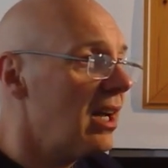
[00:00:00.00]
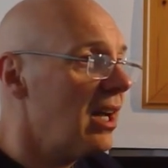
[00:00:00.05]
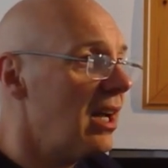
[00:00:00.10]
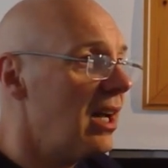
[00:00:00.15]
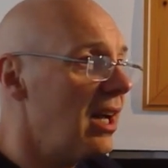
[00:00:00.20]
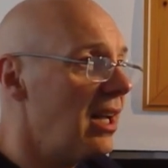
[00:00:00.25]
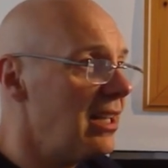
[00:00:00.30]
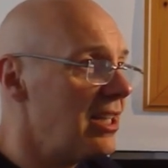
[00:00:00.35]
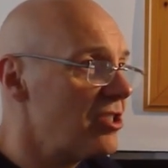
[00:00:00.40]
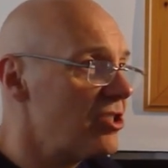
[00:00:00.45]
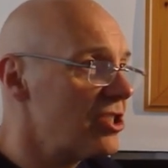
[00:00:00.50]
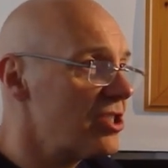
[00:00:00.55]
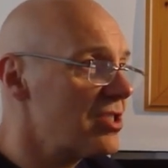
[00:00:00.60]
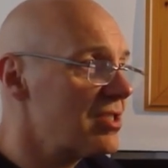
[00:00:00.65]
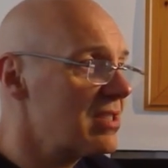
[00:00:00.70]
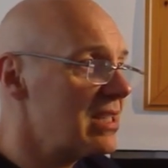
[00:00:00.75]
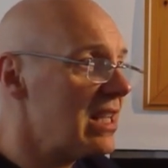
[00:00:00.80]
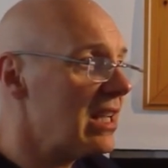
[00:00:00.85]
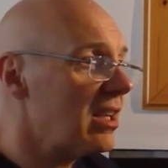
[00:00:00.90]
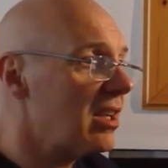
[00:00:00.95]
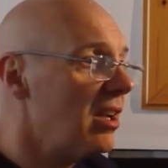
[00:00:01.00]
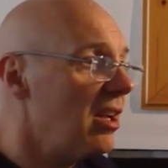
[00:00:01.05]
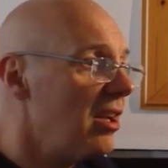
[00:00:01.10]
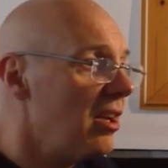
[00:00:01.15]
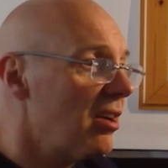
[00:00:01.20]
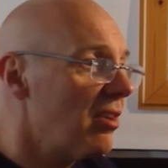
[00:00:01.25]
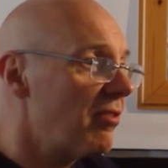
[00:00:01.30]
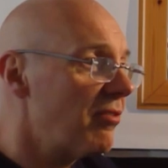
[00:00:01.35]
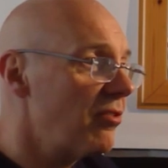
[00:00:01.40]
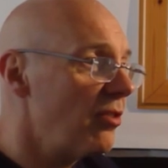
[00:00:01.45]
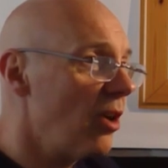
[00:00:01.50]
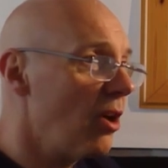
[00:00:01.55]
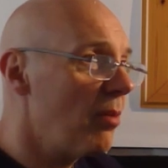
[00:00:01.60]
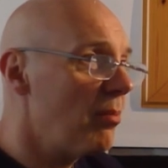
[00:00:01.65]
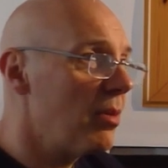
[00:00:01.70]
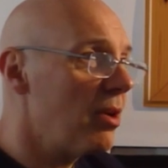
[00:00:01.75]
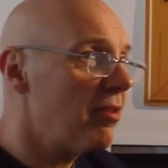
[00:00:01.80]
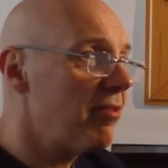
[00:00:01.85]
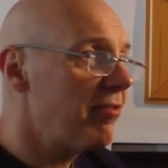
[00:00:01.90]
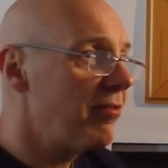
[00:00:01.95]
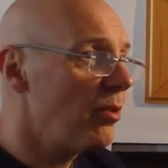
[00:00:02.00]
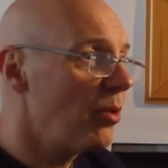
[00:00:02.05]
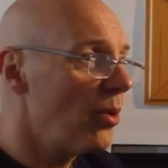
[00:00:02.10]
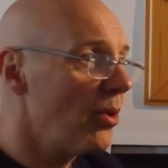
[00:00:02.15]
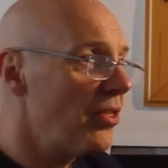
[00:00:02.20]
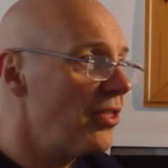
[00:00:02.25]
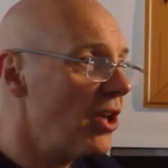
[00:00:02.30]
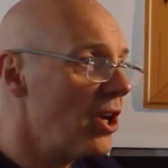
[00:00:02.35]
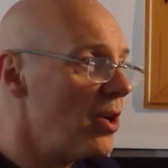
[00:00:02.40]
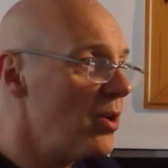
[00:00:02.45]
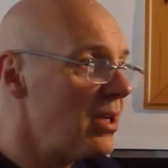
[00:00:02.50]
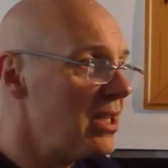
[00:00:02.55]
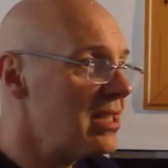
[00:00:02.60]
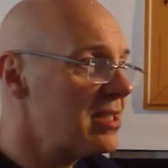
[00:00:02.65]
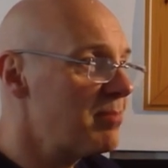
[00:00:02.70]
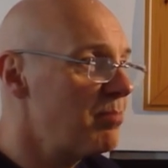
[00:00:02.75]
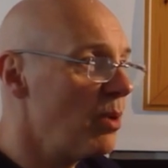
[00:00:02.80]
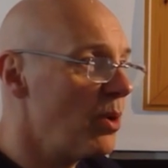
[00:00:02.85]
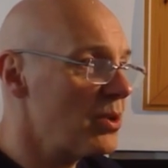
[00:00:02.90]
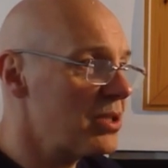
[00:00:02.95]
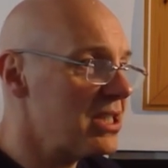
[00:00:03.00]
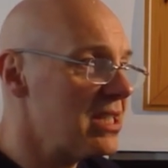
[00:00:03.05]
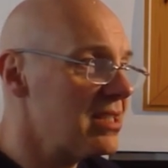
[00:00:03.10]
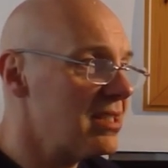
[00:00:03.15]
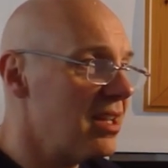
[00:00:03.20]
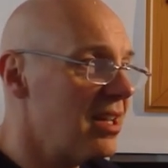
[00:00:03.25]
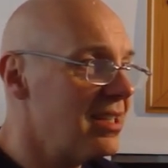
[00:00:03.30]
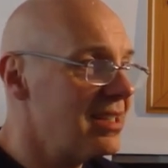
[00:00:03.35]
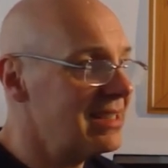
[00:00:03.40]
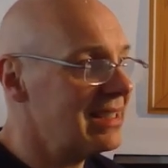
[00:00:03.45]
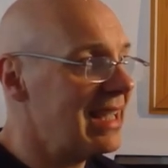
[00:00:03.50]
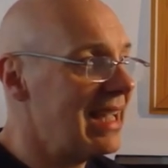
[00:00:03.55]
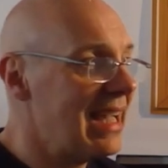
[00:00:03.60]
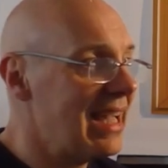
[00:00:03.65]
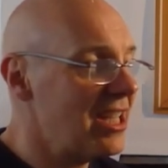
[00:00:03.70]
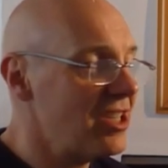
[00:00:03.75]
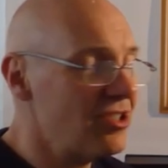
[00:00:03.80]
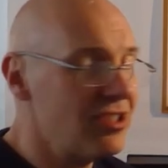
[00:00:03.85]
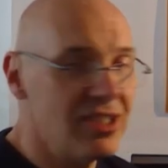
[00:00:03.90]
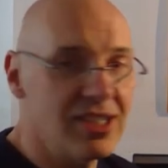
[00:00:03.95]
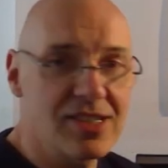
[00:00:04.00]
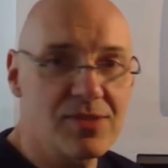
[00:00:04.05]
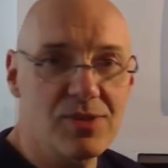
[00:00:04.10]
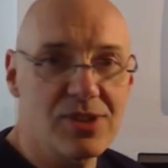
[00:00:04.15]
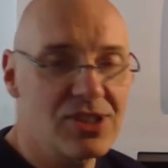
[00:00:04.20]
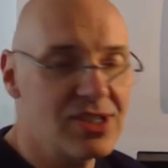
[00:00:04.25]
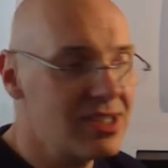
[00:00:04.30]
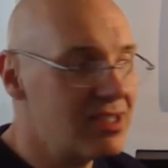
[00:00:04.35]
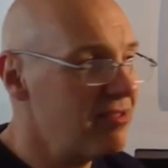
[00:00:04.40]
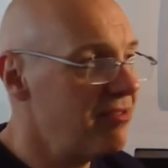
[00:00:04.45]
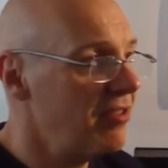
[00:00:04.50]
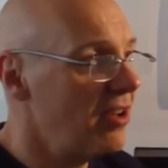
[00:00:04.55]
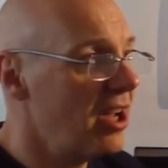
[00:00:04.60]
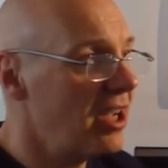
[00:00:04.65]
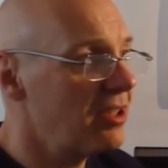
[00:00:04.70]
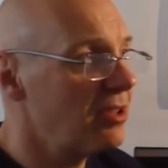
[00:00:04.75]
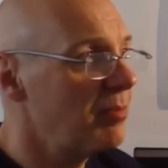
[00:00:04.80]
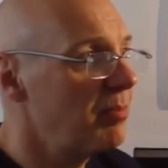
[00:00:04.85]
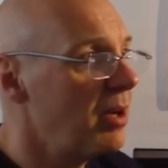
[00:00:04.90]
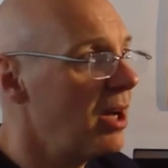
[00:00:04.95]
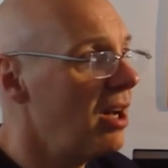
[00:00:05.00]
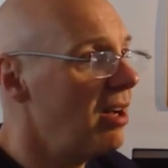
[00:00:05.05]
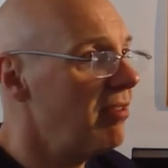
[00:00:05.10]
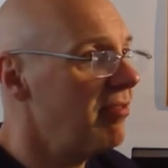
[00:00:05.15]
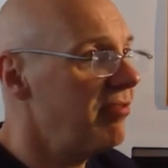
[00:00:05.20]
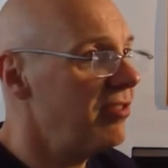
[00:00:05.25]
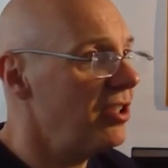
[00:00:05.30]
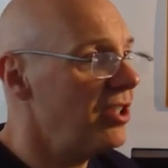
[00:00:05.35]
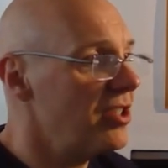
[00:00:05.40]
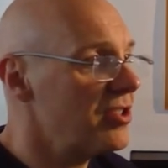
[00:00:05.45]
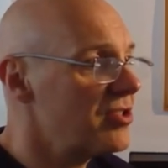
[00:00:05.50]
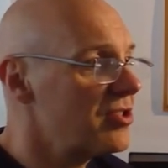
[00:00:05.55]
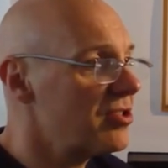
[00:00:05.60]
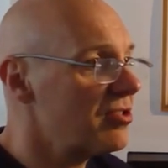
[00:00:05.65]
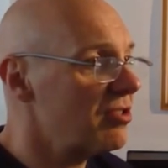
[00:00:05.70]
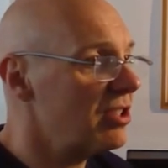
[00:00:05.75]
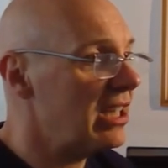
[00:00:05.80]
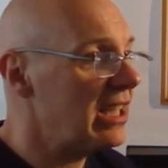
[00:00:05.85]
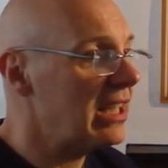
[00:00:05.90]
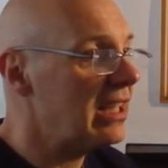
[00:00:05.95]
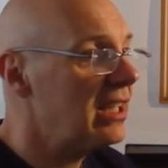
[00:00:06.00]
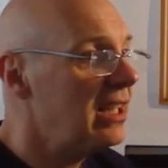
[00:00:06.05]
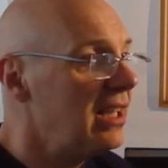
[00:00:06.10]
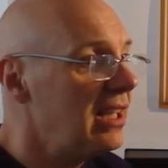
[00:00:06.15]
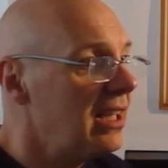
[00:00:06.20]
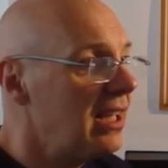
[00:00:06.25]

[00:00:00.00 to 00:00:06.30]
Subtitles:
Let's just sing from For Though His Body's Under Hatches, which is the final part of verse 3.